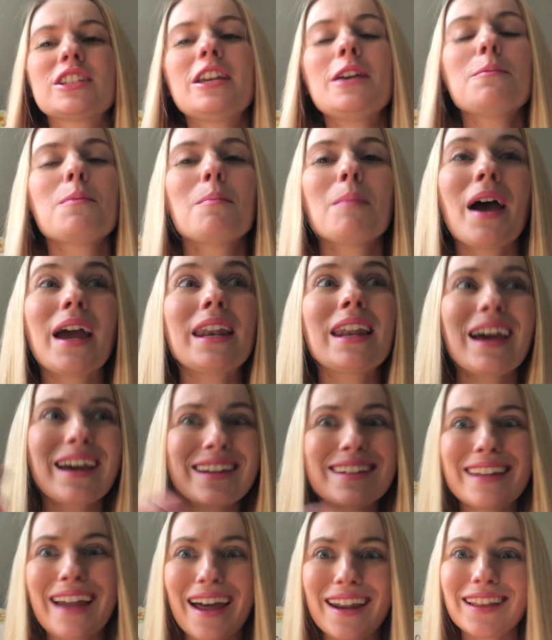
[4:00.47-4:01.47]
keep in mind,
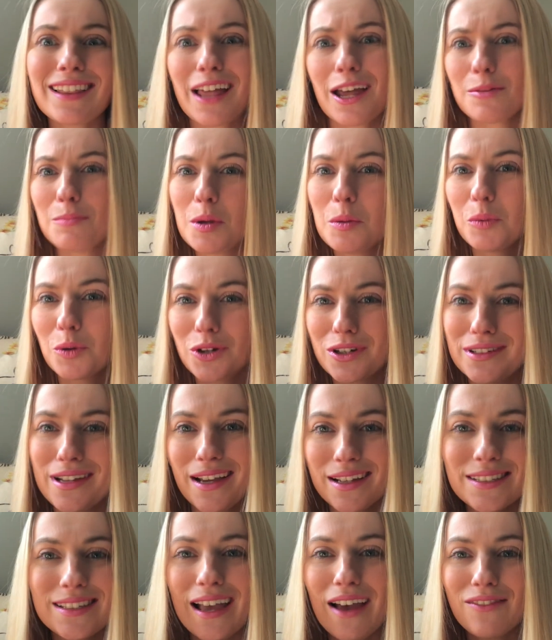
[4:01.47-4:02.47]
not a lot of people are
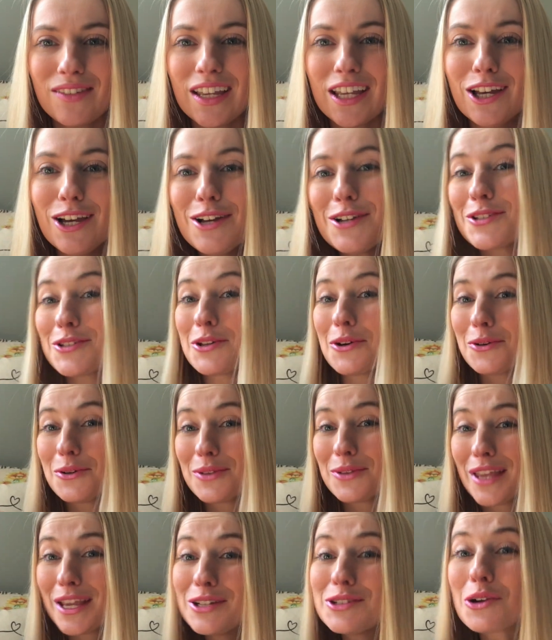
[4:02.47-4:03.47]
tech savvy, so
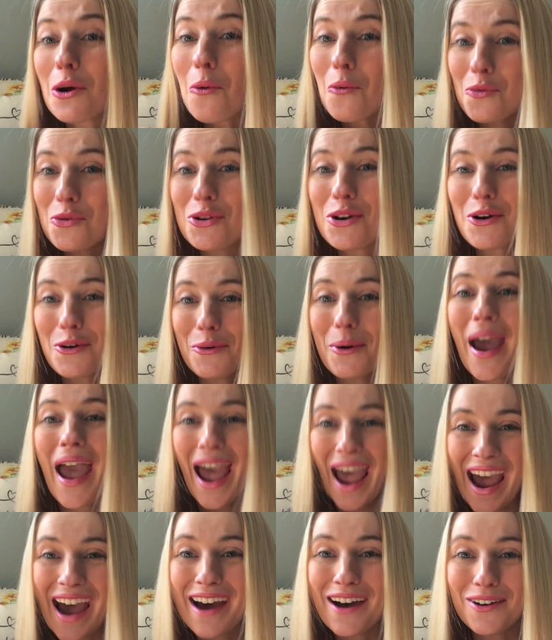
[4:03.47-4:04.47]
they don't know
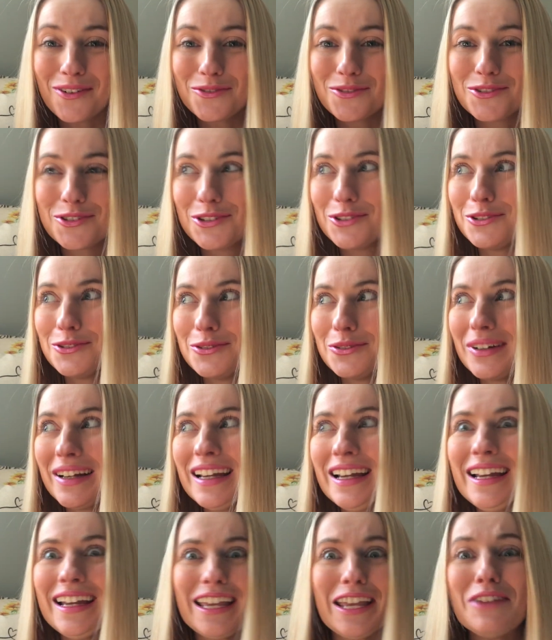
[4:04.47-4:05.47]
how to
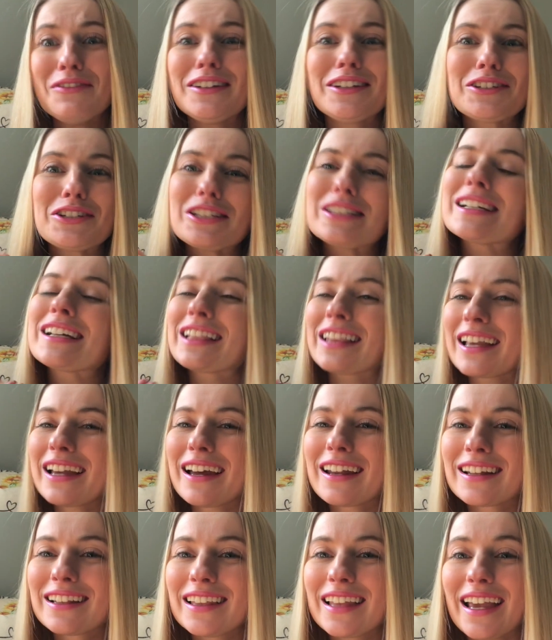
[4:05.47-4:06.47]
even just click
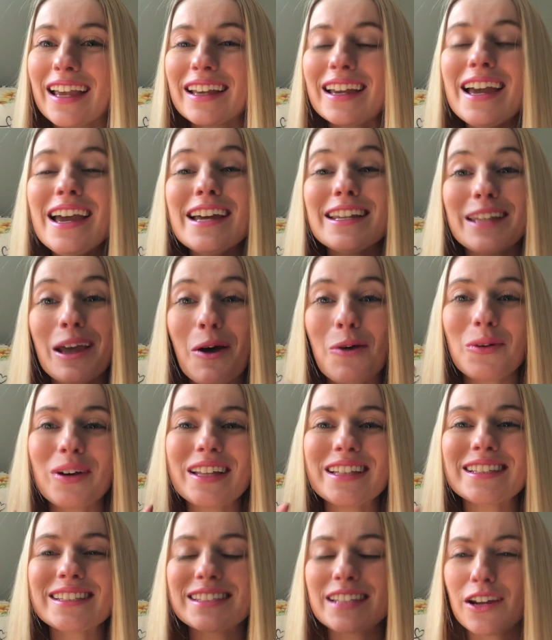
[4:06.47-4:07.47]
on a link. Now,
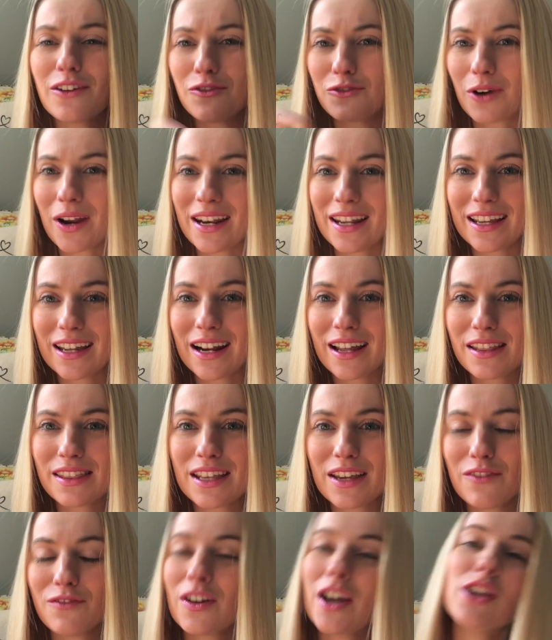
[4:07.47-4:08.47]
instead of writing it on
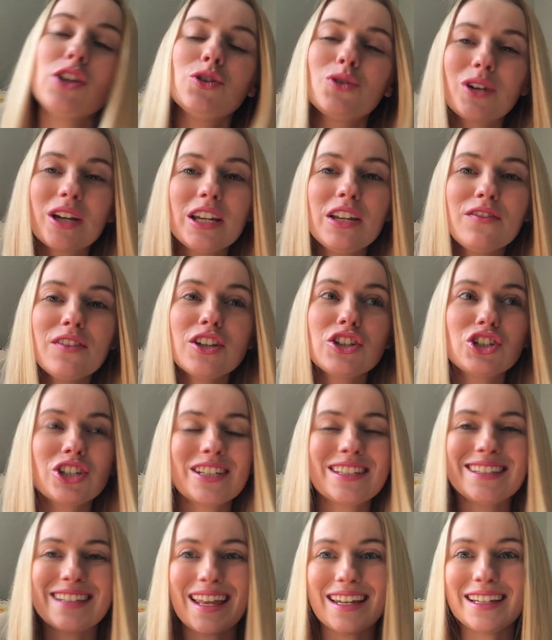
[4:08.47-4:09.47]
the invite, you could even
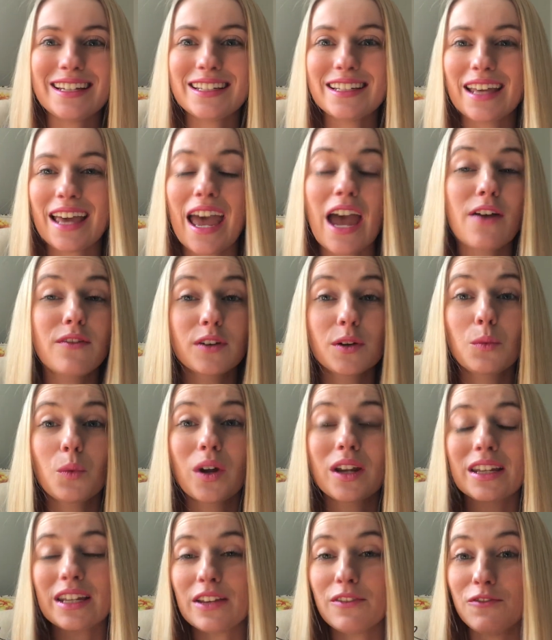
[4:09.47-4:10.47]
just send it to
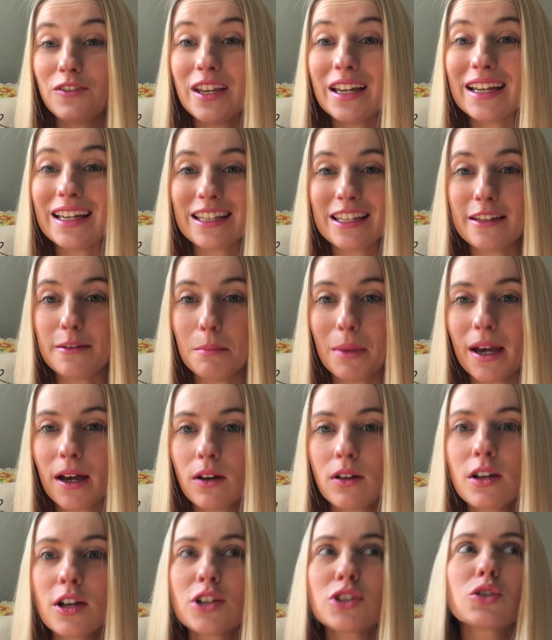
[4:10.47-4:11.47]
everyone via email,
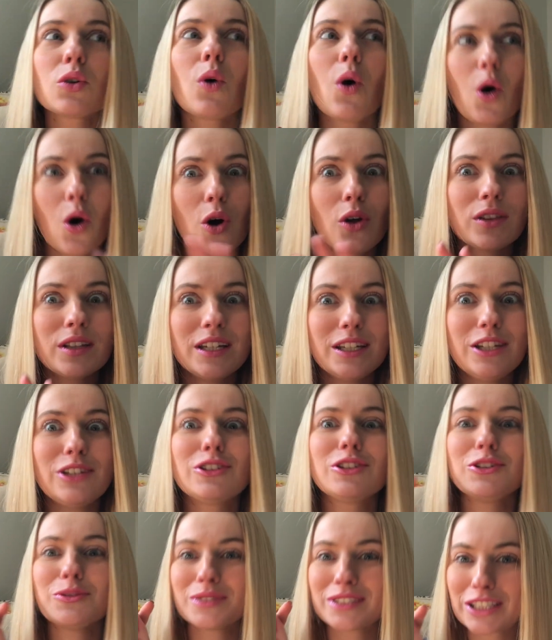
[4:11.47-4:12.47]
so all they need
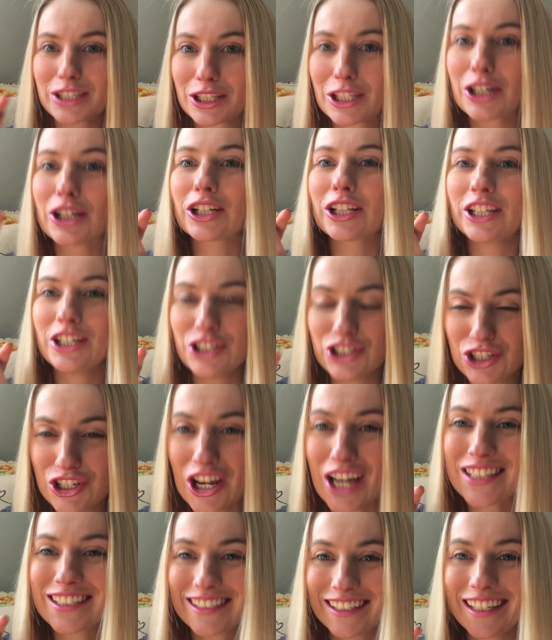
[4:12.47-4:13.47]
to do is literally
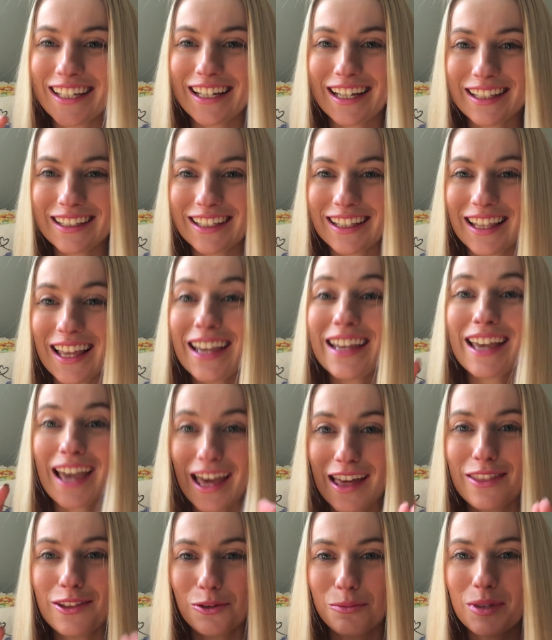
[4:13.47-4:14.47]
just click on the link
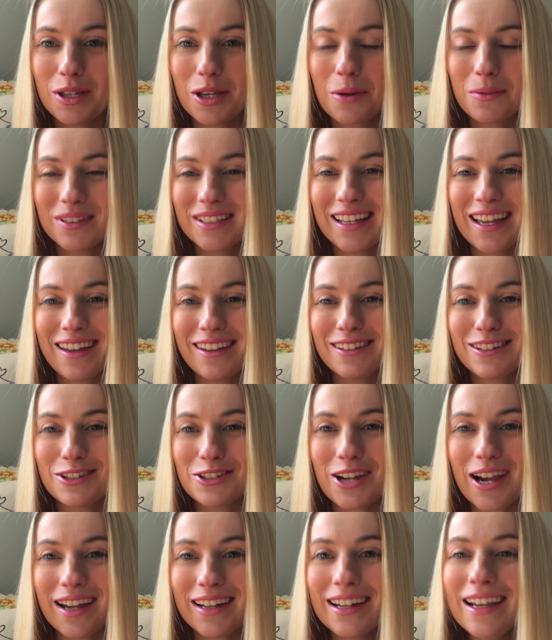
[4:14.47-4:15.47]
and they'll be able to get in the
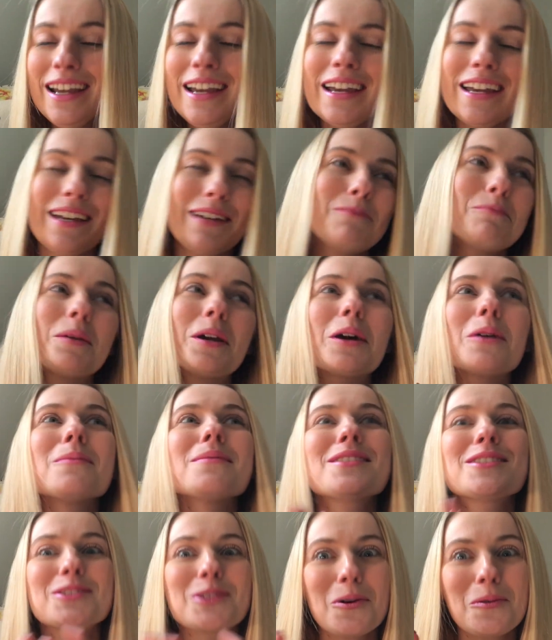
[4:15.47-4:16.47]
chat. It
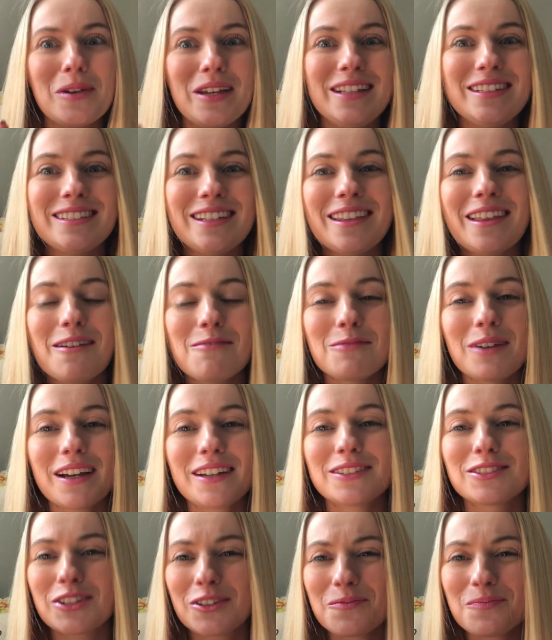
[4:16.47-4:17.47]
becomes so easy that way.
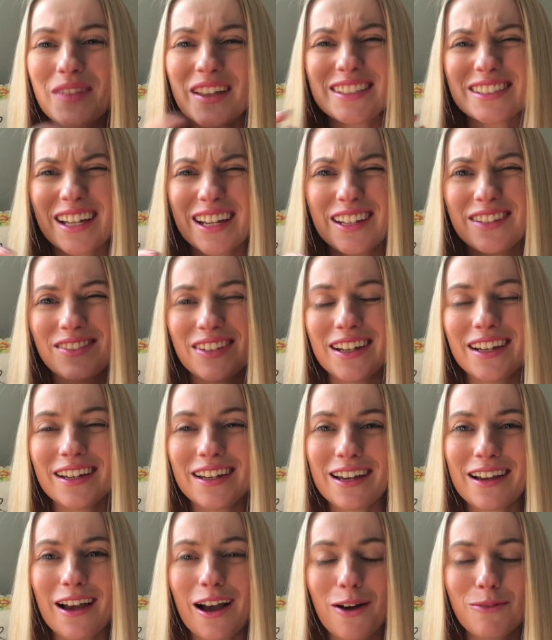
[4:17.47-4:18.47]
So that's kind of
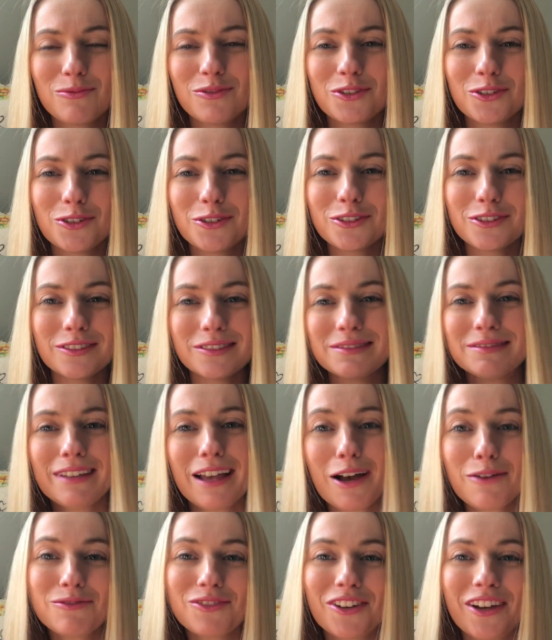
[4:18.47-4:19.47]
a helpful
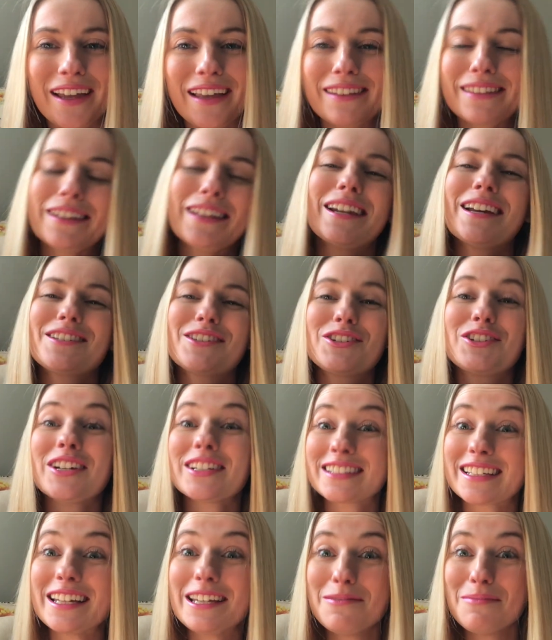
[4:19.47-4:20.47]
hint that I
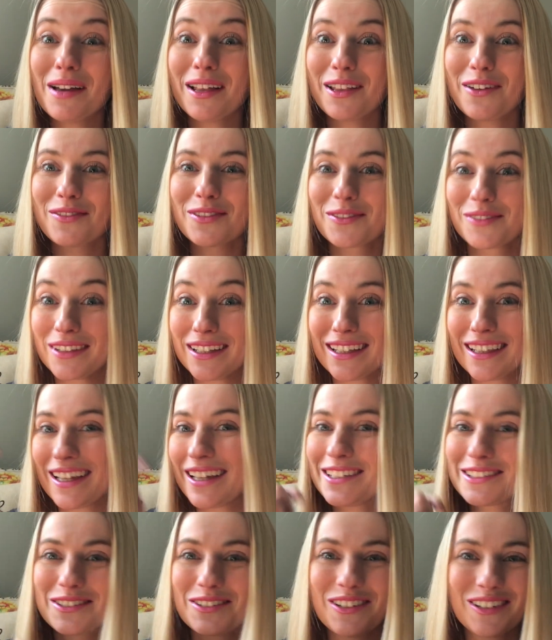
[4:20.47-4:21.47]
suggest. Email everyone the
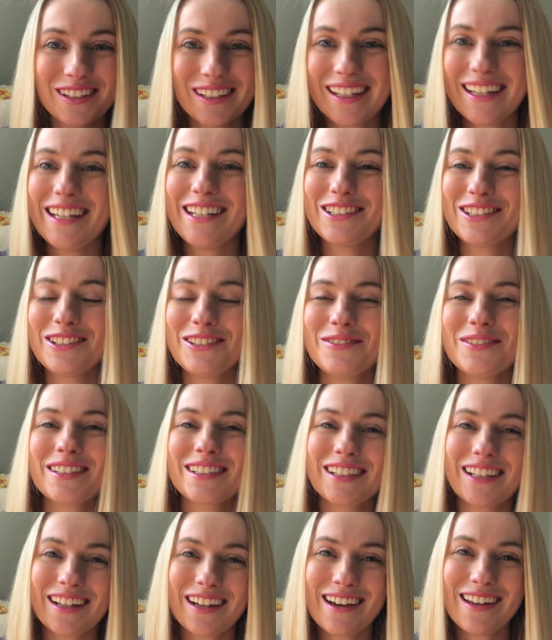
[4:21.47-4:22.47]
link, so all they need to do is
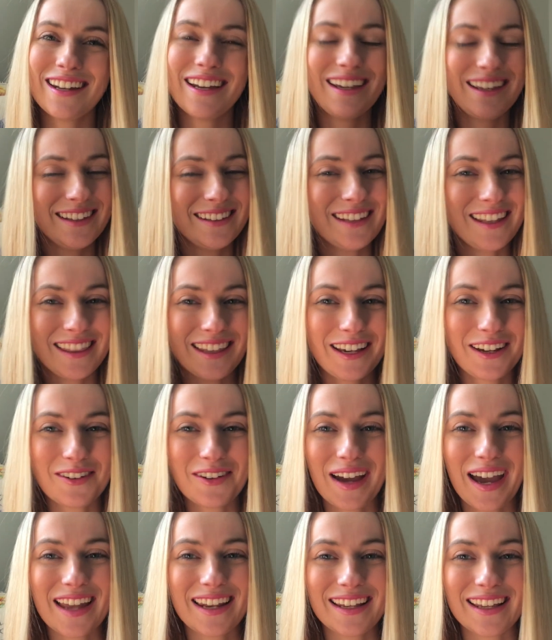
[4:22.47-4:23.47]
click on it and then they go
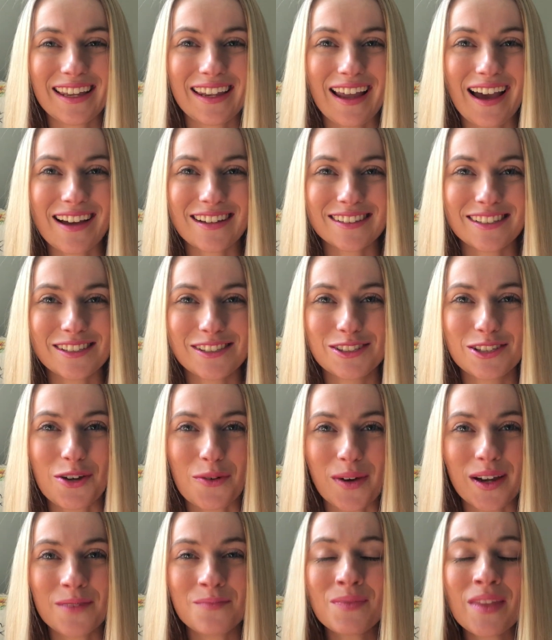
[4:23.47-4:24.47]
ahead and get access to
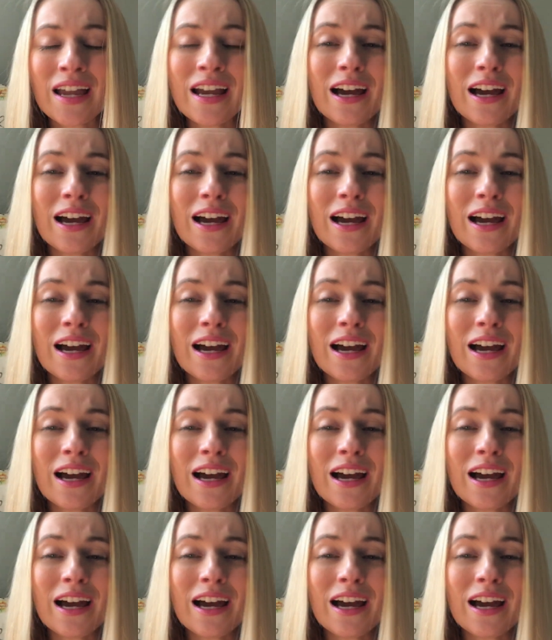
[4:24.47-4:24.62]
it.